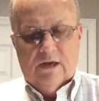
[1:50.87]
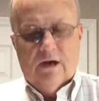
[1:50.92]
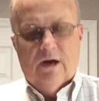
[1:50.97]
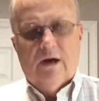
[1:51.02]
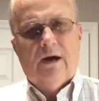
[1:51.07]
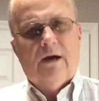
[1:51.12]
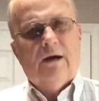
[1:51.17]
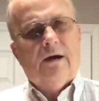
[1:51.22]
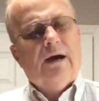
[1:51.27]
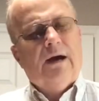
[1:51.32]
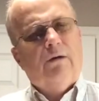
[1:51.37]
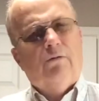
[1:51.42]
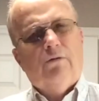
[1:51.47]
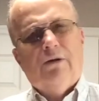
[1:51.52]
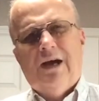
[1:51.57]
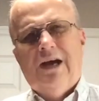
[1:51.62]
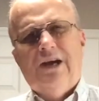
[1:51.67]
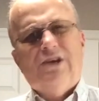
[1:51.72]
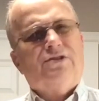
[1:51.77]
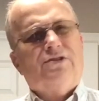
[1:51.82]
I want
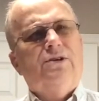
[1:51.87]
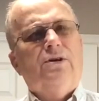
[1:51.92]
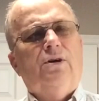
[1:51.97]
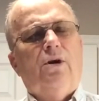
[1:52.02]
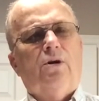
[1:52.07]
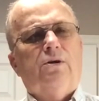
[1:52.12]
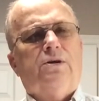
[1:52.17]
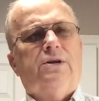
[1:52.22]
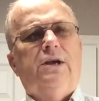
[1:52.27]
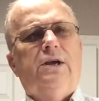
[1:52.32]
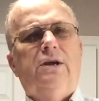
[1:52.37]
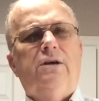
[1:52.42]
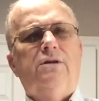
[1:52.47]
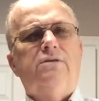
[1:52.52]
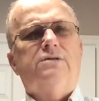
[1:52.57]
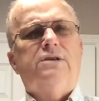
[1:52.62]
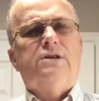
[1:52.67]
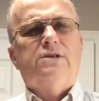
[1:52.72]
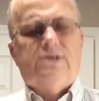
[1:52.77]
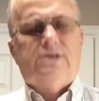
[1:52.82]
to ask you, are
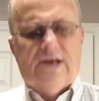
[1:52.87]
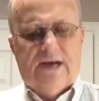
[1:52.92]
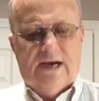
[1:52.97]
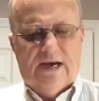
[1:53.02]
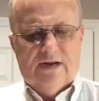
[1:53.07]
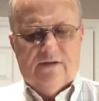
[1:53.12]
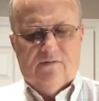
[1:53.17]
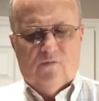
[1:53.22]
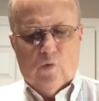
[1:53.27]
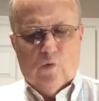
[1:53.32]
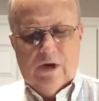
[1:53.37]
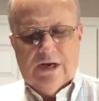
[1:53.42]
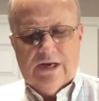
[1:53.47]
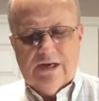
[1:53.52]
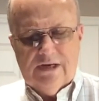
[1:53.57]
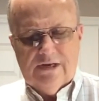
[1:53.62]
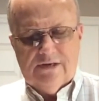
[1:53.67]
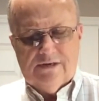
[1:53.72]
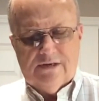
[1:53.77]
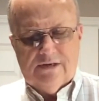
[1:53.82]
tears a sign of
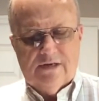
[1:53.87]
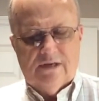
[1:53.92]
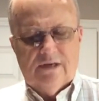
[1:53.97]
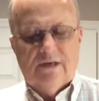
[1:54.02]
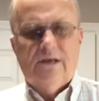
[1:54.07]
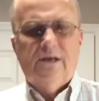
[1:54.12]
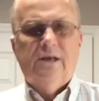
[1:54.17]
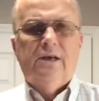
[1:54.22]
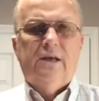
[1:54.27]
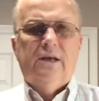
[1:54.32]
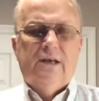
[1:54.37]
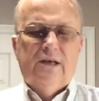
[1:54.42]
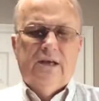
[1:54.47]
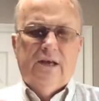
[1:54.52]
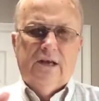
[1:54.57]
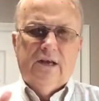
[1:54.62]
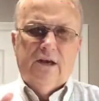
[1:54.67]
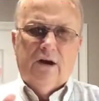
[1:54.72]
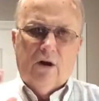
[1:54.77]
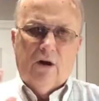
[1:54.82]
weakness?
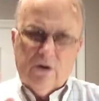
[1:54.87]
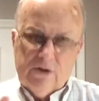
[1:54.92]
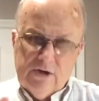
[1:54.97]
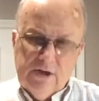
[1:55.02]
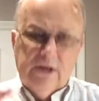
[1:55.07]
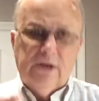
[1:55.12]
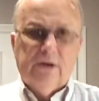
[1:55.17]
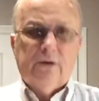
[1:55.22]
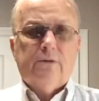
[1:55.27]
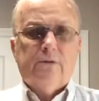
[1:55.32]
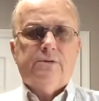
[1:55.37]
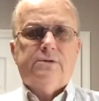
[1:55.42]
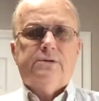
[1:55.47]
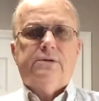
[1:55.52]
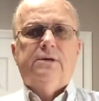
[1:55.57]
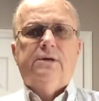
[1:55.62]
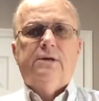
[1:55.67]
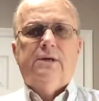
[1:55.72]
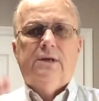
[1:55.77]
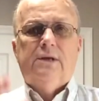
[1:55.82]
Are tears
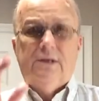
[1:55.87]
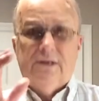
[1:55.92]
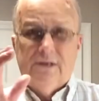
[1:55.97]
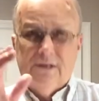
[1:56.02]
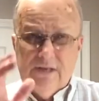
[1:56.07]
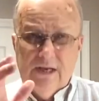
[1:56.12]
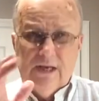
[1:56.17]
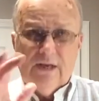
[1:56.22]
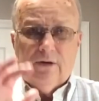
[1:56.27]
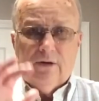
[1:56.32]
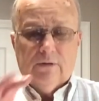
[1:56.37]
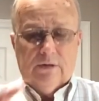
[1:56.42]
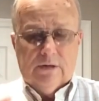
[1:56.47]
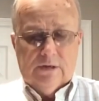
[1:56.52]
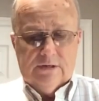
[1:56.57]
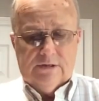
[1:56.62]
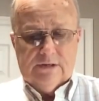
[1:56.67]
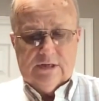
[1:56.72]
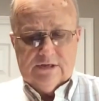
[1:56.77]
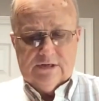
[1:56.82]

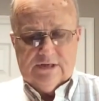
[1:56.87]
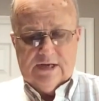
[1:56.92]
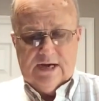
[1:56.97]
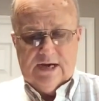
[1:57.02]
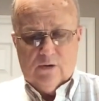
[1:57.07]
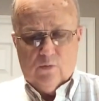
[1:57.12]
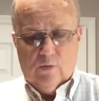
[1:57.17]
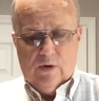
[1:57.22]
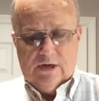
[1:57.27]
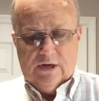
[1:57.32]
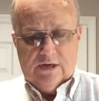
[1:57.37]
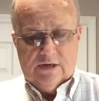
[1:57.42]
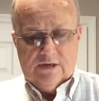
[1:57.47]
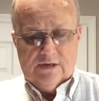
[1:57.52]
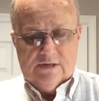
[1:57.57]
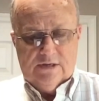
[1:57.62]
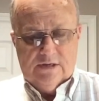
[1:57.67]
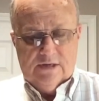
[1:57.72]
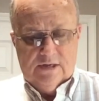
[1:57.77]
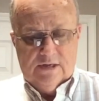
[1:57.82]
tenderness a sign of
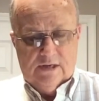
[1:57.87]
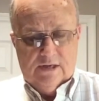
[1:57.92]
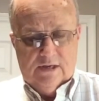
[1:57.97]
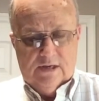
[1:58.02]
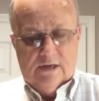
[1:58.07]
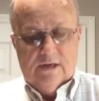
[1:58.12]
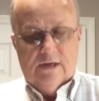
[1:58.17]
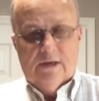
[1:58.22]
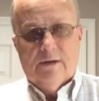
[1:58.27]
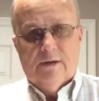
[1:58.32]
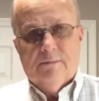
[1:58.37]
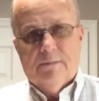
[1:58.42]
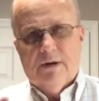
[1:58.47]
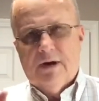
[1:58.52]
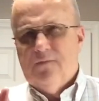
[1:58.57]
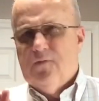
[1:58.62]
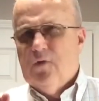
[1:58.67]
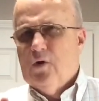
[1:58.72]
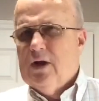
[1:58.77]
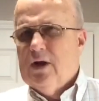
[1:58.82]
weakness? But
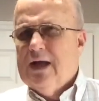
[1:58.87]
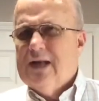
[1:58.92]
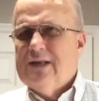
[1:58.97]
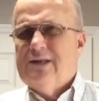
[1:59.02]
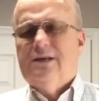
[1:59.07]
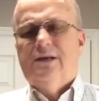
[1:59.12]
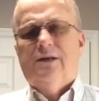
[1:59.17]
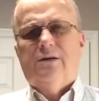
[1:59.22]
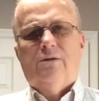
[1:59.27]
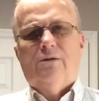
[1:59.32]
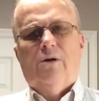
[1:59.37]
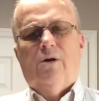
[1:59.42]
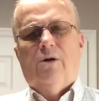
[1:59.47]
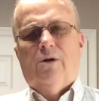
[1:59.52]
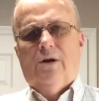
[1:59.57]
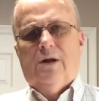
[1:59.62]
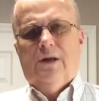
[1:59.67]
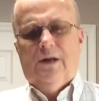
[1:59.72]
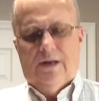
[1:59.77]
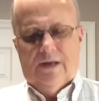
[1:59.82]
if you're not
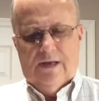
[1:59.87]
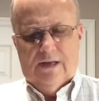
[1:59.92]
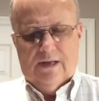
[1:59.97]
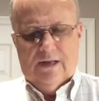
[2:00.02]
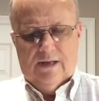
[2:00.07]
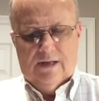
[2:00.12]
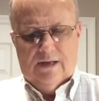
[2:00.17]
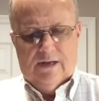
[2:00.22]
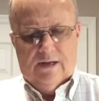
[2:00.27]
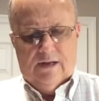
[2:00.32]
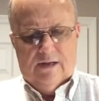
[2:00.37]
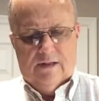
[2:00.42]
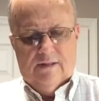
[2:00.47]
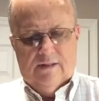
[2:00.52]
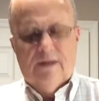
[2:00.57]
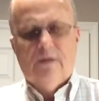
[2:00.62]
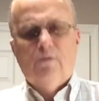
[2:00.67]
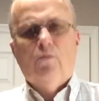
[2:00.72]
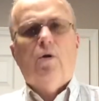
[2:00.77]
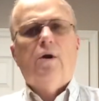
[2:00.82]
tender-hearted,
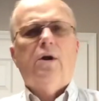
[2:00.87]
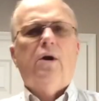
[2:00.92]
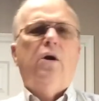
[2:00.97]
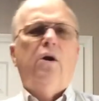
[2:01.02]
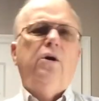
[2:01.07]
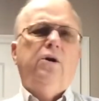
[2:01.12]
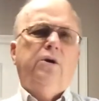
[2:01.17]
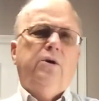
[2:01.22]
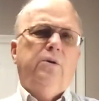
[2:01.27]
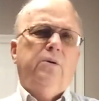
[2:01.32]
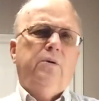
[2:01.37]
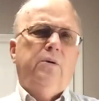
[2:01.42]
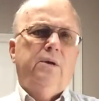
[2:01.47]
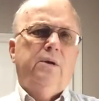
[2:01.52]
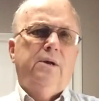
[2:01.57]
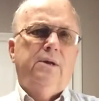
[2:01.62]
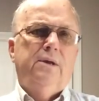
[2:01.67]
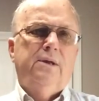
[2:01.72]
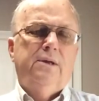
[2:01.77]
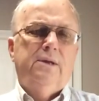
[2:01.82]
then what are you?
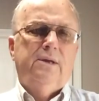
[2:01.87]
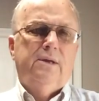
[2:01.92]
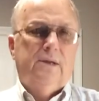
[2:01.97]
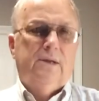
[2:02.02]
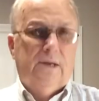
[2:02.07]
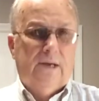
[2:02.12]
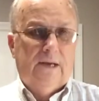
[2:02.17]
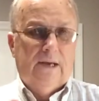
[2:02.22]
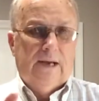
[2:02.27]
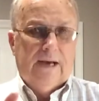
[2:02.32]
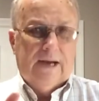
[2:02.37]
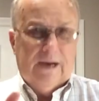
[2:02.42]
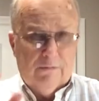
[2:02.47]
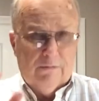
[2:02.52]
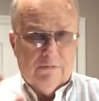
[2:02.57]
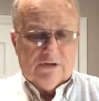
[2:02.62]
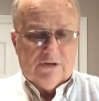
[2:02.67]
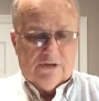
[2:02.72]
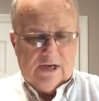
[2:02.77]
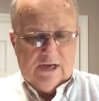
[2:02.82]
I
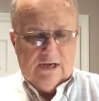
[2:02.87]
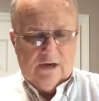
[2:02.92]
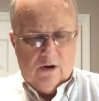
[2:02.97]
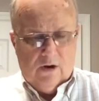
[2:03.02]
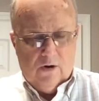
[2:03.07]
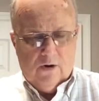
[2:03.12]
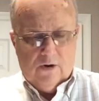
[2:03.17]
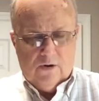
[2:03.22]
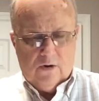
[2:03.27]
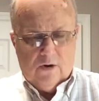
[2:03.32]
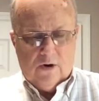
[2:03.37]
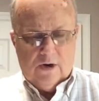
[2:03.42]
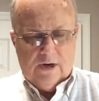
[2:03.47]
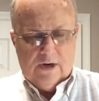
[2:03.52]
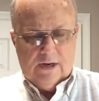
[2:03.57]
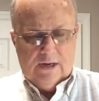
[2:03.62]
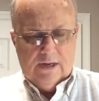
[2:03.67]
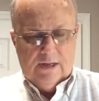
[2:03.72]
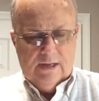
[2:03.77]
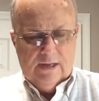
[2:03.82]
say
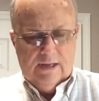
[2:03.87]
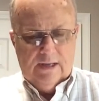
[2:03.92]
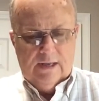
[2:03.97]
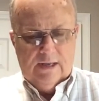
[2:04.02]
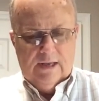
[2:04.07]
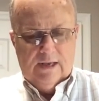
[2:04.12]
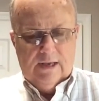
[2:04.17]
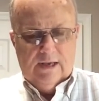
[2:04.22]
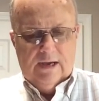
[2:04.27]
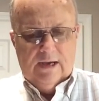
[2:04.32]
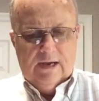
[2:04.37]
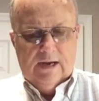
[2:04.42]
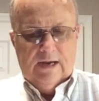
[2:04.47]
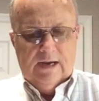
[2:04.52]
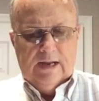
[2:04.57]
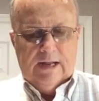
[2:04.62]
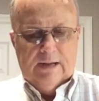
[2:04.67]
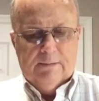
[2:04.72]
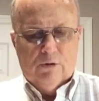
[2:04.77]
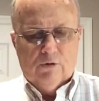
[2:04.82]
hard-hearted.
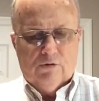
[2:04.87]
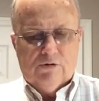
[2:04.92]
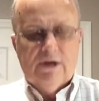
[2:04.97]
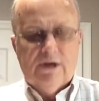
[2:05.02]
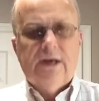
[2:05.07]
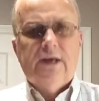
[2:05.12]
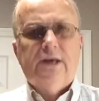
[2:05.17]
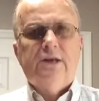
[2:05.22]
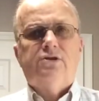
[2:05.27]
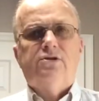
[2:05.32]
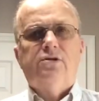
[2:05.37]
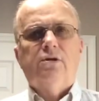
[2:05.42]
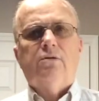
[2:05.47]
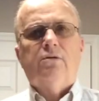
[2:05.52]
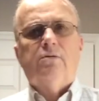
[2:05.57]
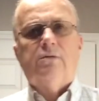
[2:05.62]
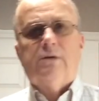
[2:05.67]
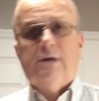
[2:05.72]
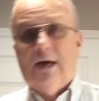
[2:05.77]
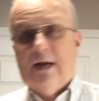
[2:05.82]
And I'm going to tell you,
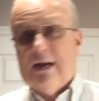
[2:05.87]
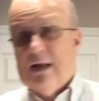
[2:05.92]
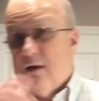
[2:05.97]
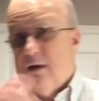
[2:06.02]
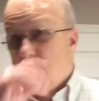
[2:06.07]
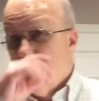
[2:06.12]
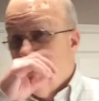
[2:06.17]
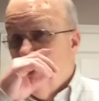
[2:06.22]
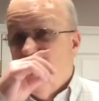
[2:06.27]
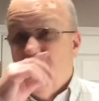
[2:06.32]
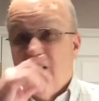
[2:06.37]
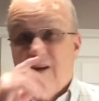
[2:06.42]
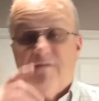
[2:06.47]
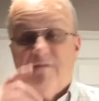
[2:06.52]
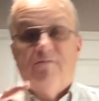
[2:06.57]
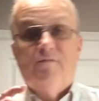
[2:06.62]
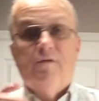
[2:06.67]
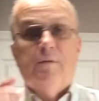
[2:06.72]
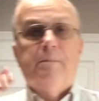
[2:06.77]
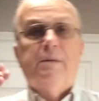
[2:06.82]
children of God, I run
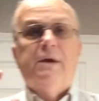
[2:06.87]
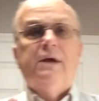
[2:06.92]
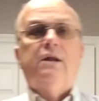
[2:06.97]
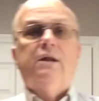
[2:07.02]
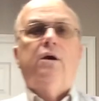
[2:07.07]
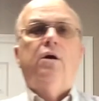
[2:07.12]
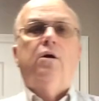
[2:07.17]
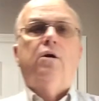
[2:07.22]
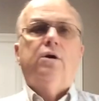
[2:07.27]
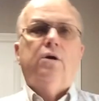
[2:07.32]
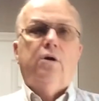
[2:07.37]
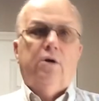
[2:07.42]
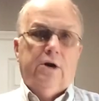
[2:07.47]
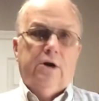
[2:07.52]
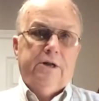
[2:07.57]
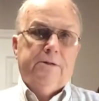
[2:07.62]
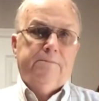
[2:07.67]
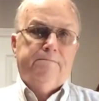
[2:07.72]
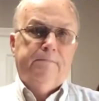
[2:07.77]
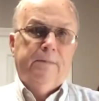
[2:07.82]
from being
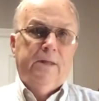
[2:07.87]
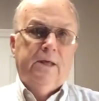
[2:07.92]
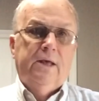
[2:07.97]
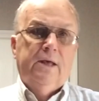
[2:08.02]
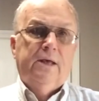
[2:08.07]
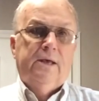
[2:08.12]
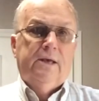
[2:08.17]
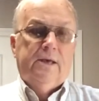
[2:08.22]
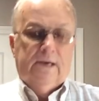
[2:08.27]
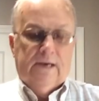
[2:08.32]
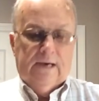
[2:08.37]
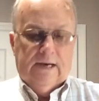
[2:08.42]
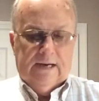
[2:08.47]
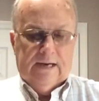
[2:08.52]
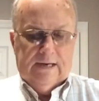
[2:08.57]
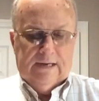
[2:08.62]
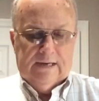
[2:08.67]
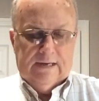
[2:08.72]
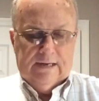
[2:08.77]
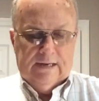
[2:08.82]
hard-hearted.
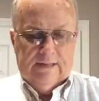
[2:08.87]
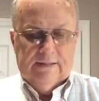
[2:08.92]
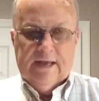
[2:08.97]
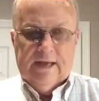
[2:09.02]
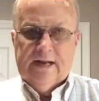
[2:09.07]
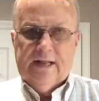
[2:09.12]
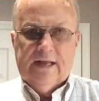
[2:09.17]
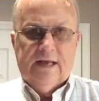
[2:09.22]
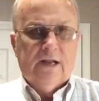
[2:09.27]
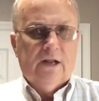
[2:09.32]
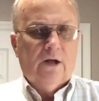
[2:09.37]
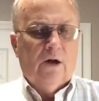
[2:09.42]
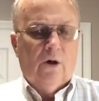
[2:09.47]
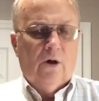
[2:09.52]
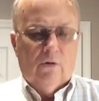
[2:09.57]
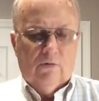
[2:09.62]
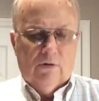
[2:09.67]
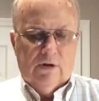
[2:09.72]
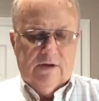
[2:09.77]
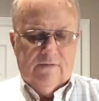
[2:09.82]
That'll get a
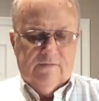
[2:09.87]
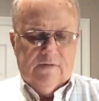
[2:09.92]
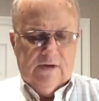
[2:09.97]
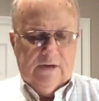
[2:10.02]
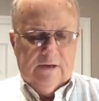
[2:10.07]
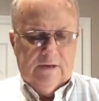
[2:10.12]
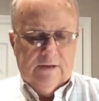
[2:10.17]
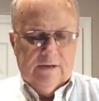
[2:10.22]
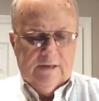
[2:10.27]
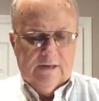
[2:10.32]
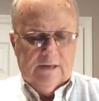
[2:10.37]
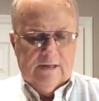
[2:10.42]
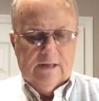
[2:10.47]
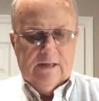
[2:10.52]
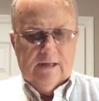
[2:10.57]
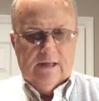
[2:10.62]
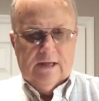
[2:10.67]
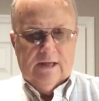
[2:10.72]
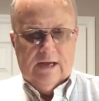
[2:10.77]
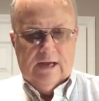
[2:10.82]
hold of you.
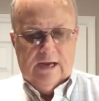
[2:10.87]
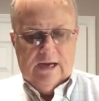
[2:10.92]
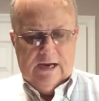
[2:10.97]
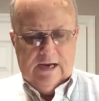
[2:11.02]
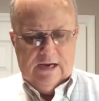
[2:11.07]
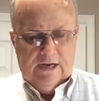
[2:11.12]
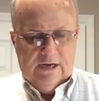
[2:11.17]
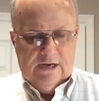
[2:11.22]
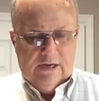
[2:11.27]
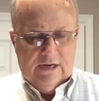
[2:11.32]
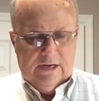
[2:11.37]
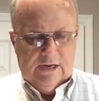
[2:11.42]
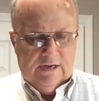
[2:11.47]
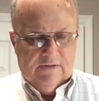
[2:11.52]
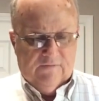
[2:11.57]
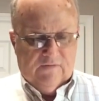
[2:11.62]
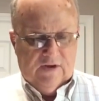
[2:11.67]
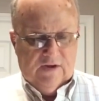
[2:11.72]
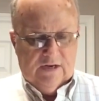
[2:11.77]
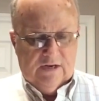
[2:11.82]
And
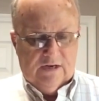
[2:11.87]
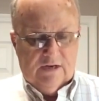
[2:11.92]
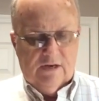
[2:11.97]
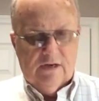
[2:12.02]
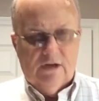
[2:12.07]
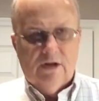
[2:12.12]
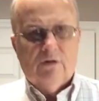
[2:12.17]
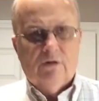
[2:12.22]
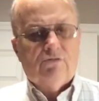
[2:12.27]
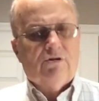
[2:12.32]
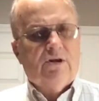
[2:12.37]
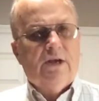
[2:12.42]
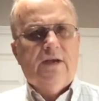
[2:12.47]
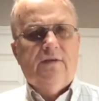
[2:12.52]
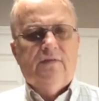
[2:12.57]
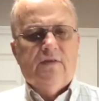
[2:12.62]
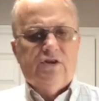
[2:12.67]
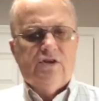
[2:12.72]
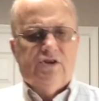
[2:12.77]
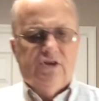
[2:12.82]
if it, you know,
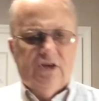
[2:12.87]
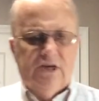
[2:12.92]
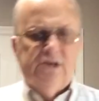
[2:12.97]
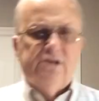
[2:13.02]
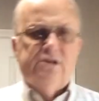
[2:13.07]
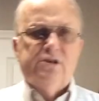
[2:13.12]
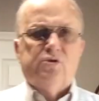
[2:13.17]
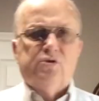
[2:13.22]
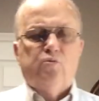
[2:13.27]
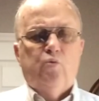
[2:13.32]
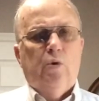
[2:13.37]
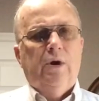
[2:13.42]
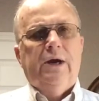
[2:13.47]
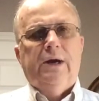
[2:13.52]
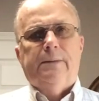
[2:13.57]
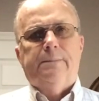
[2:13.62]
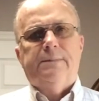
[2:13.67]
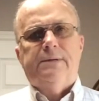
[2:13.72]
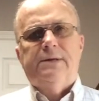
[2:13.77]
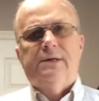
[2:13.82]
even Jesus
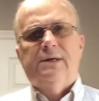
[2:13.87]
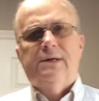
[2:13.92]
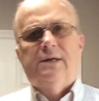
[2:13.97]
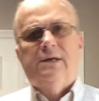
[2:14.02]
wept.